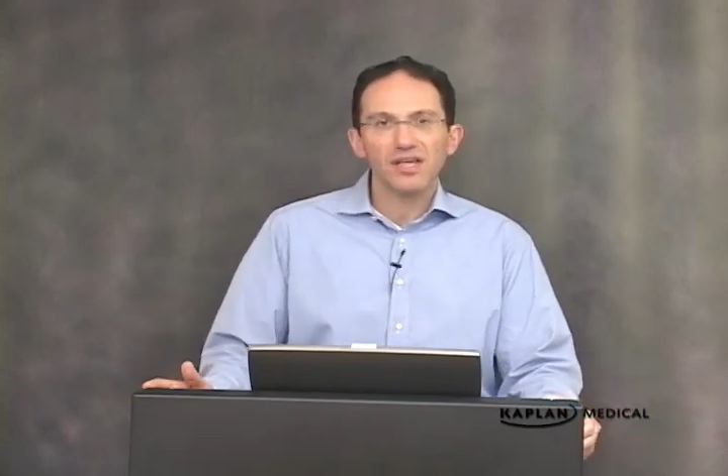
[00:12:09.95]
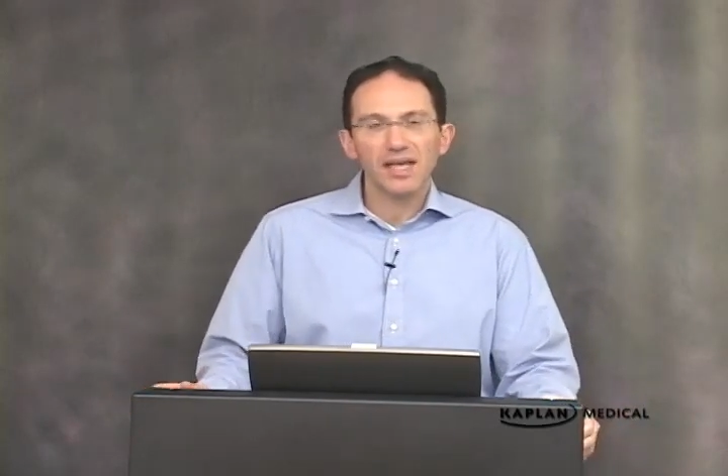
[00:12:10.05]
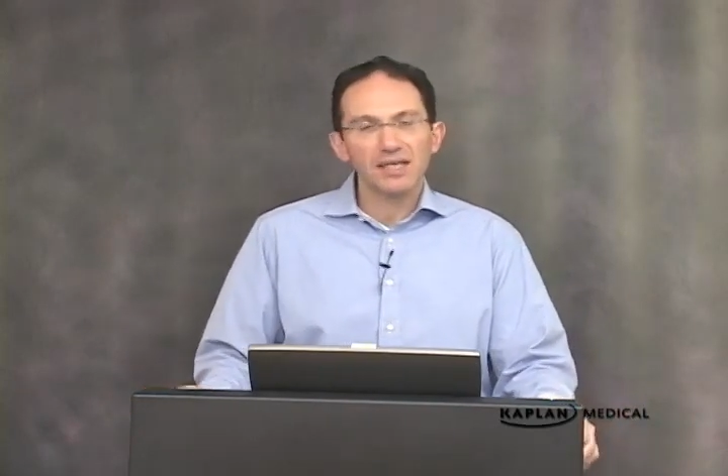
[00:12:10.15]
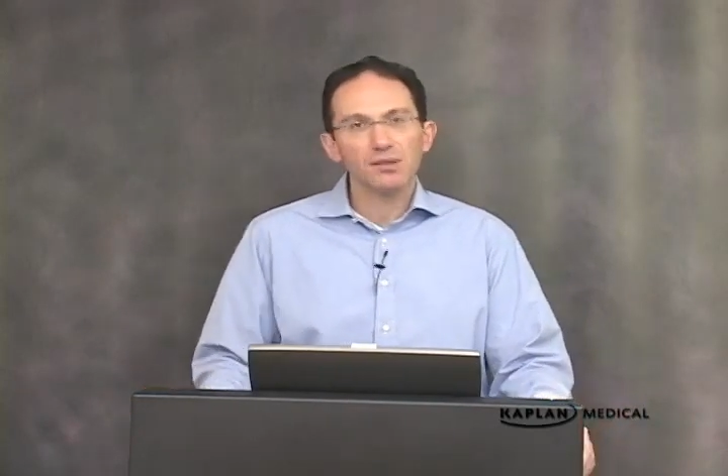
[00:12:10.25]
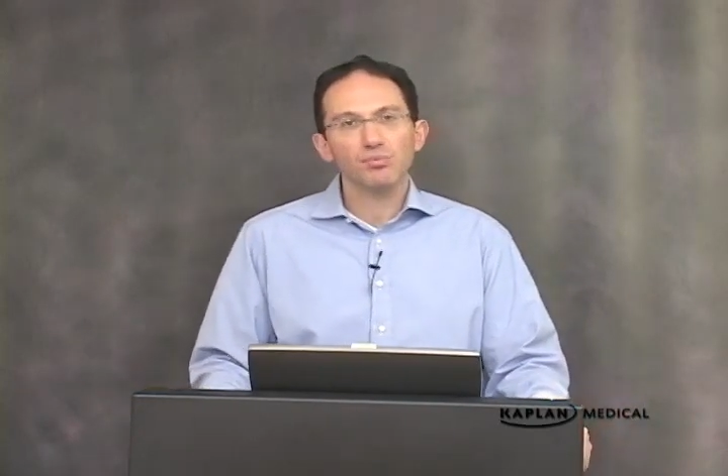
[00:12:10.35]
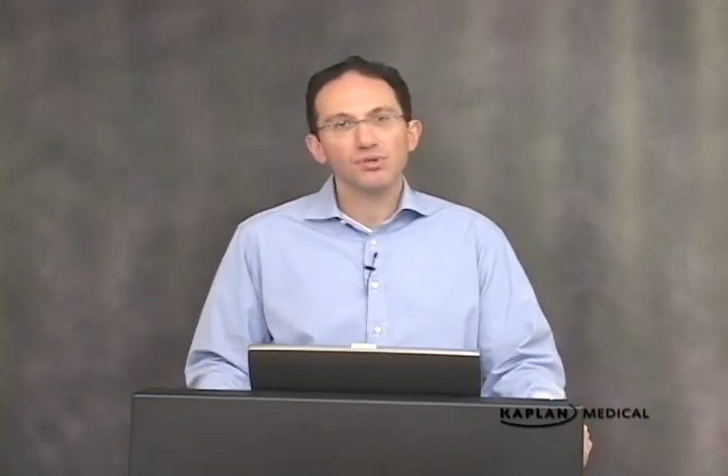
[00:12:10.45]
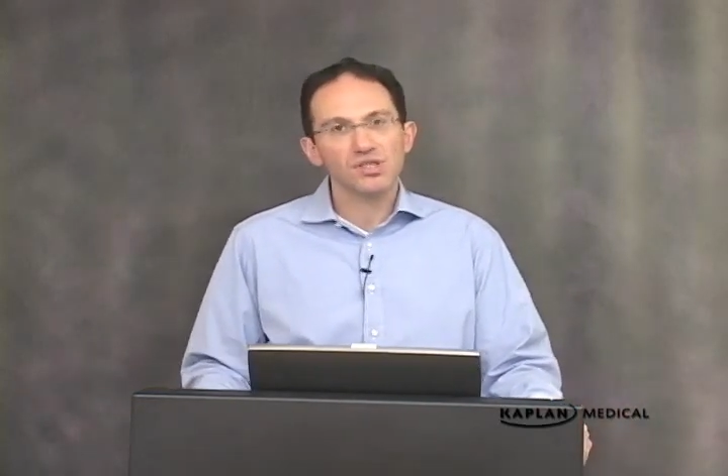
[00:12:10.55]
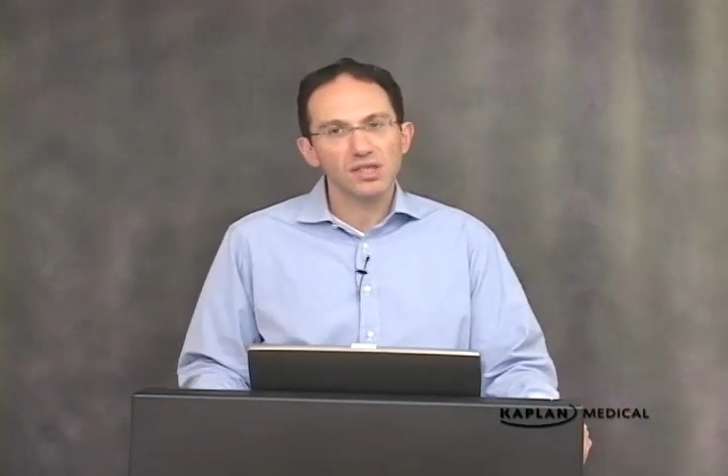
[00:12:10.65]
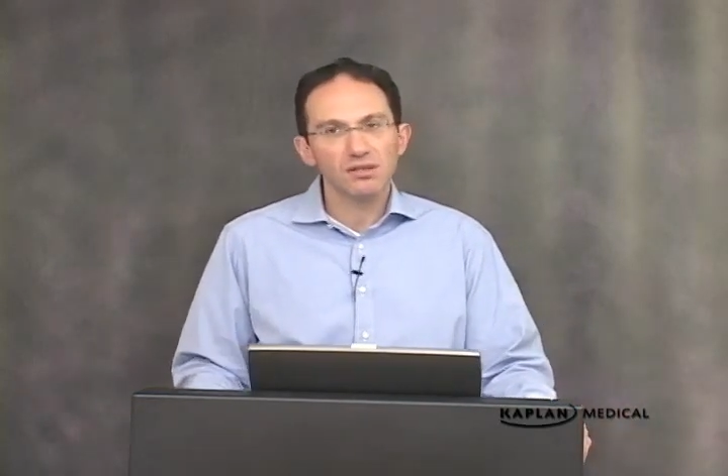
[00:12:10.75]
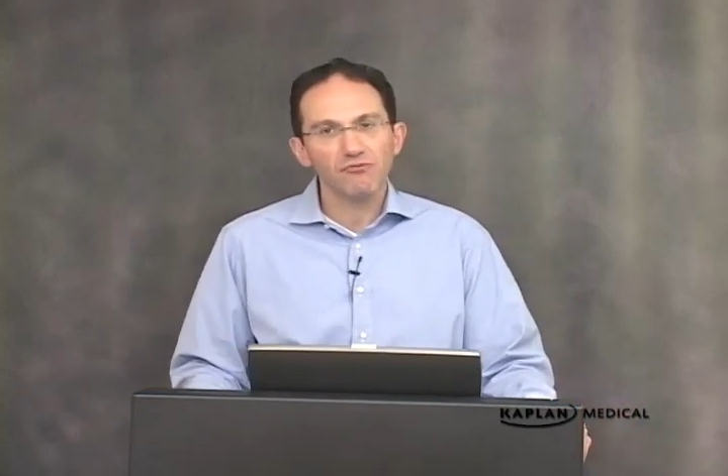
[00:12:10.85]

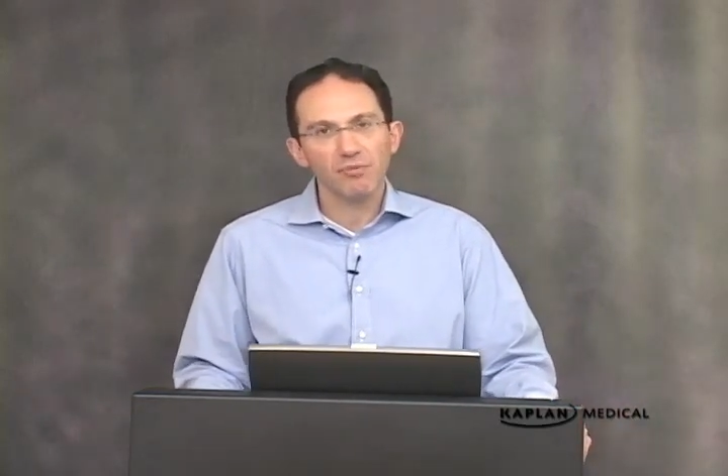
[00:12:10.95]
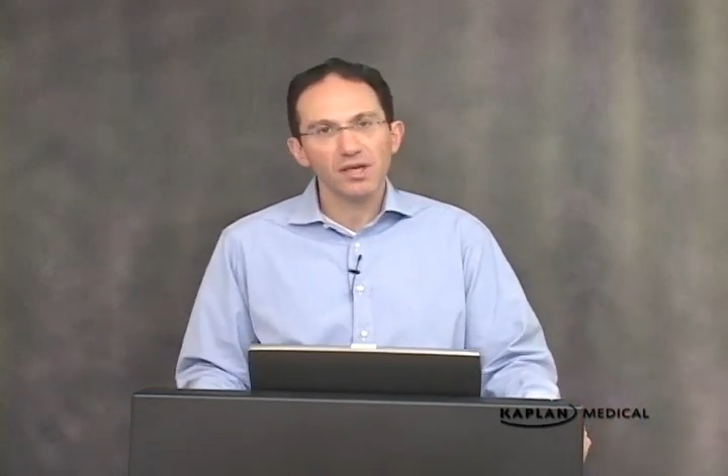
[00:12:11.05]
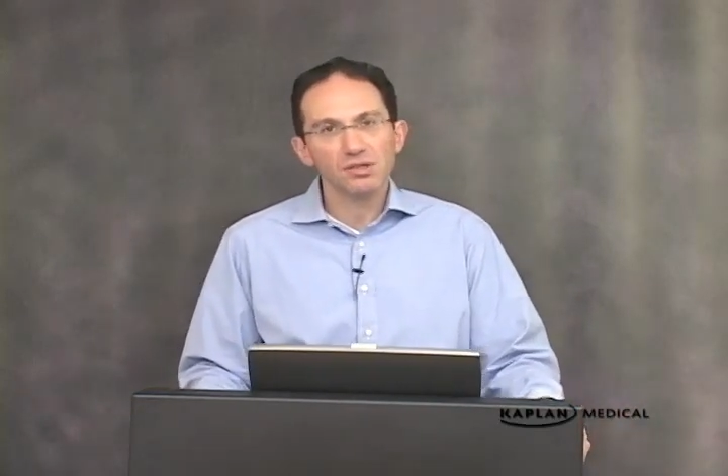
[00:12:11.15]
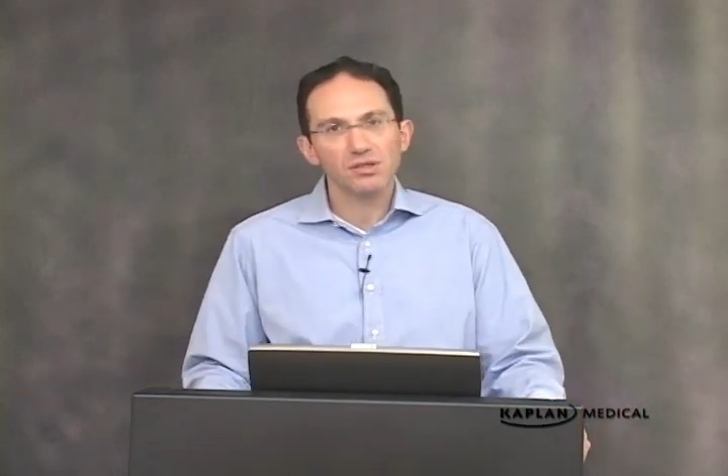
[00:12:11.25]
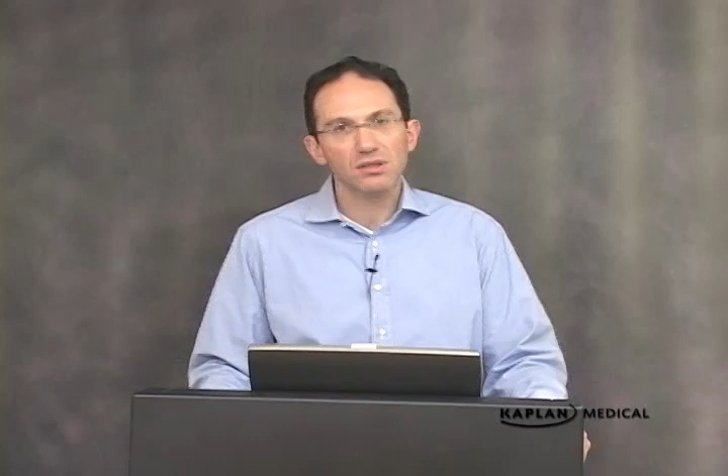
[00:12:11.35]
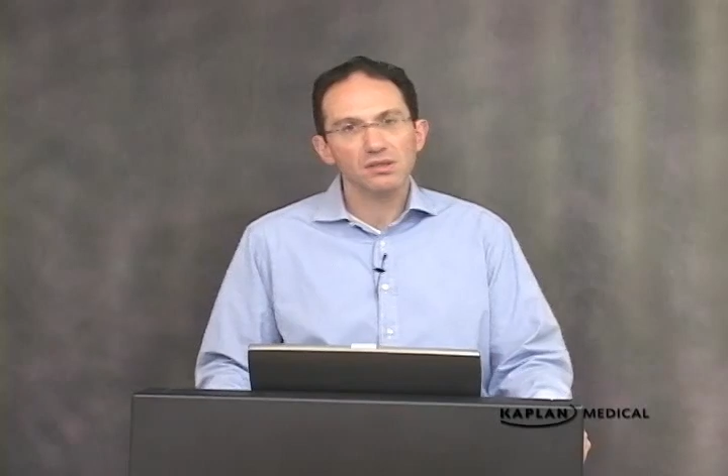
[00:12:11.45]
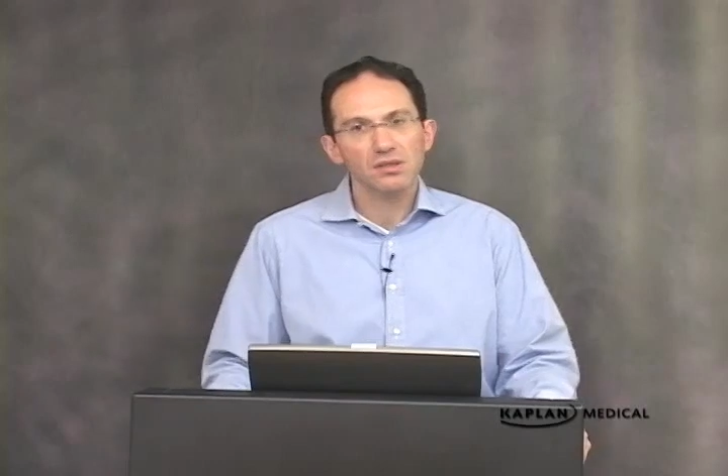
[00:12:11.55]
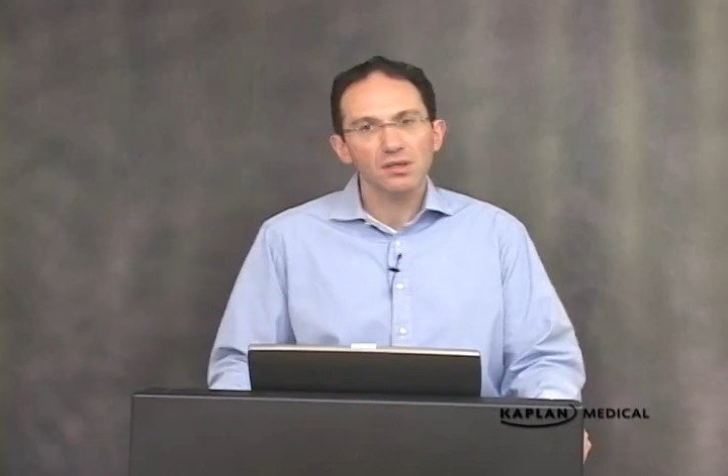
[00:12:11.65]
80% of patients.